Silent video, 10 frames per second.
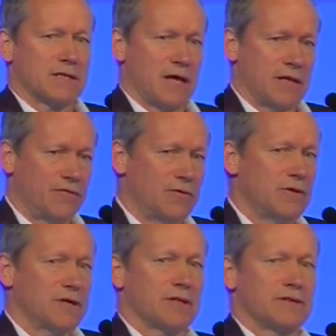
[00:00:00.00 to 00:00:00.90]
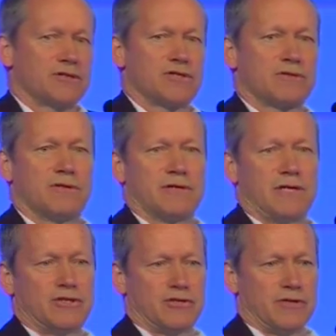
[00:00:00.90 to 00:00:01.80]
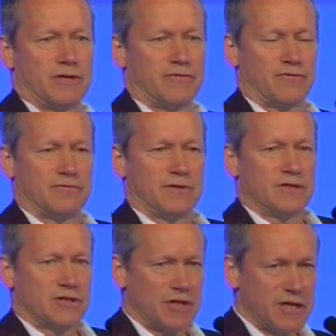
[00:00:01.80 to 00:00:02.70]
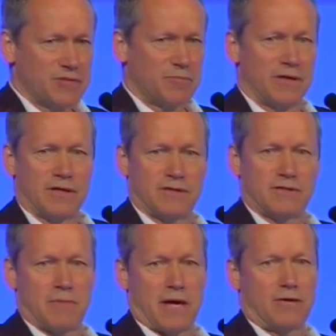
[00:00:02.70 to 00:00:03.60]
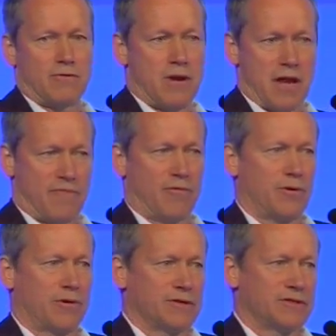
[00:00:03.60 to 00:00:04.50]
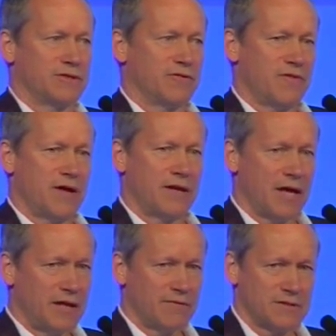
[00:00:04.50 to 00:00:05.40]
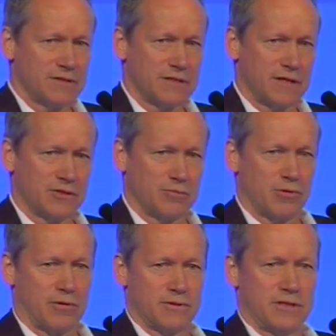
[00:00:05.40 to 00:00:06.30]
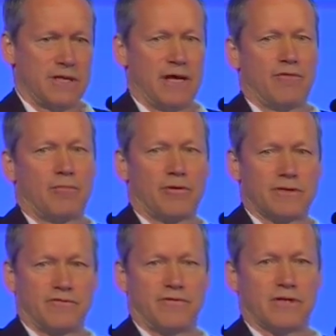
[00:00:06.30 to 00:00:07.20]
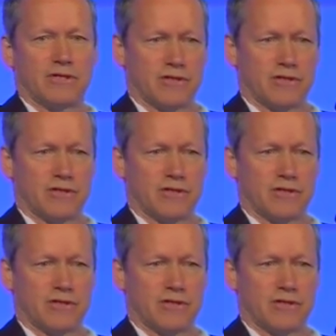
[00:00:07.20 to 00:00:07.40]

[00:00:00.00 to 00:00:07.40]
And if you look at the history of Shakespeare, here's a man who never bothered to defend any of his intellectual property, never bothered to finish a